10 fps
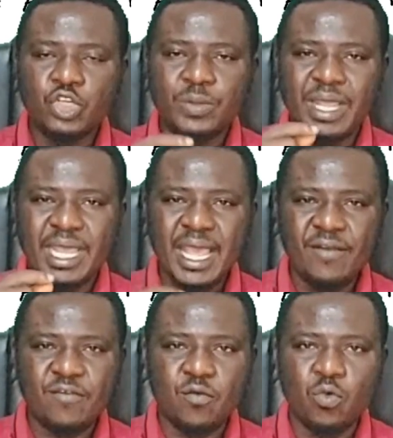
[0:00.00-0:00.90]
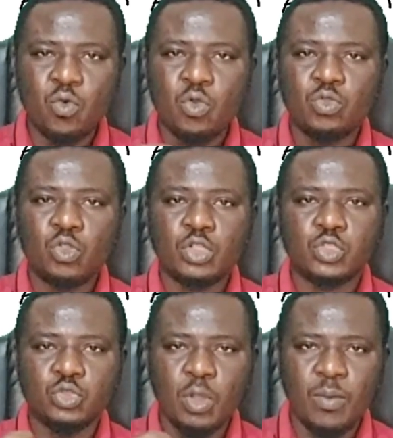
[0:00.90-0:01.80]
you should be careful not
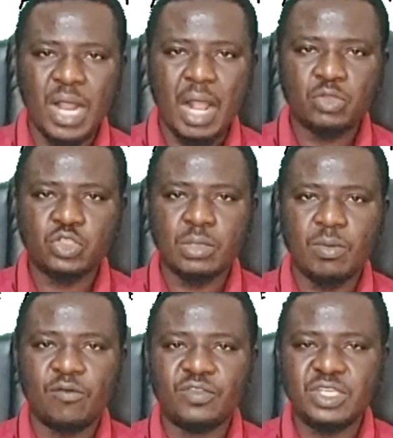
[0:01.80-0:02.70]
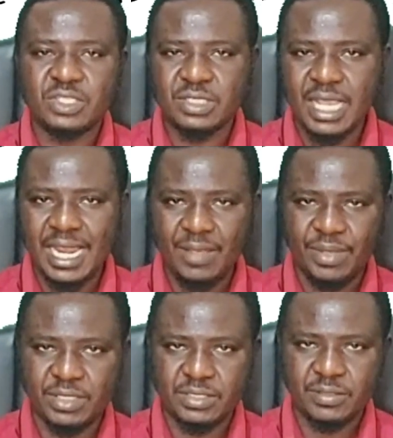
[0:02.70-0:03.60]
to double count some of these
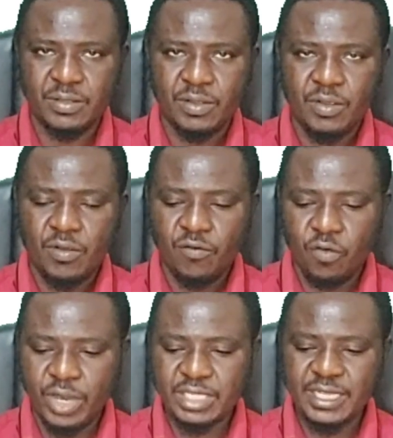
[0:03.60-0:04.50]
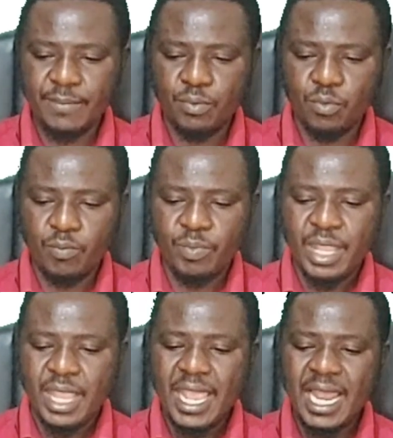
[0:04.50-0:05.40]
elements. For example,
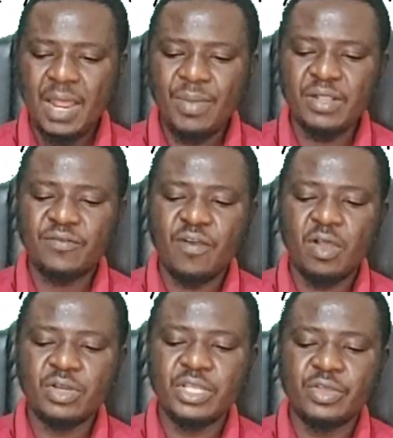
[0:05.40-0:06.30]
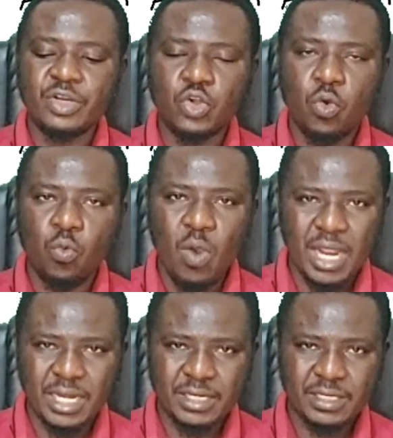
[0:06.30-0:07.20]
elements found in region
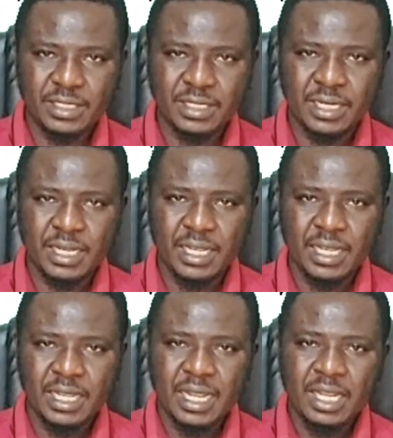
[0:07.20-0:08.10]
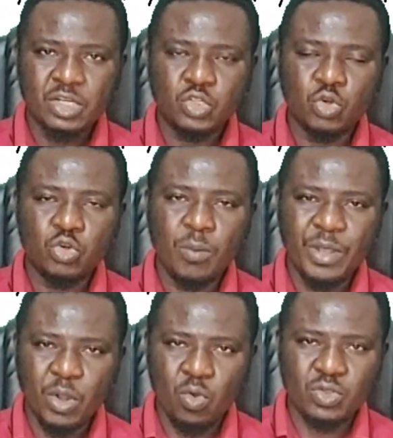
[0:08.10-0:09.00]
1 should not
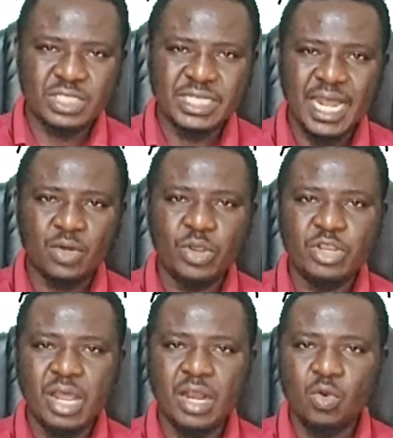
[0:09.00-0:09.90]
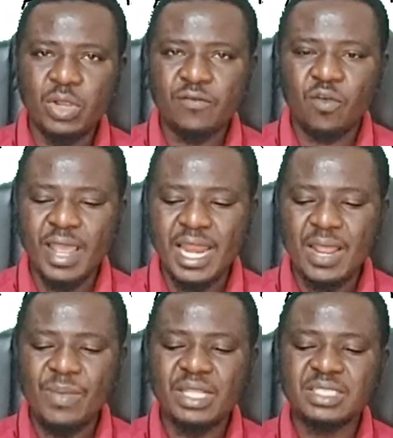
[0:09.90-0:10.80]
be considered when you are looking for
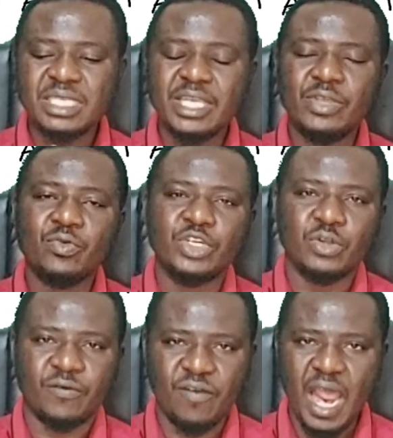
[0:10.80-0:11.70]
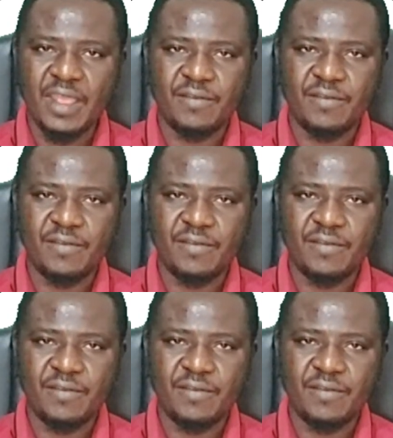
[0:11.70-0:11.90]
elements in region 5.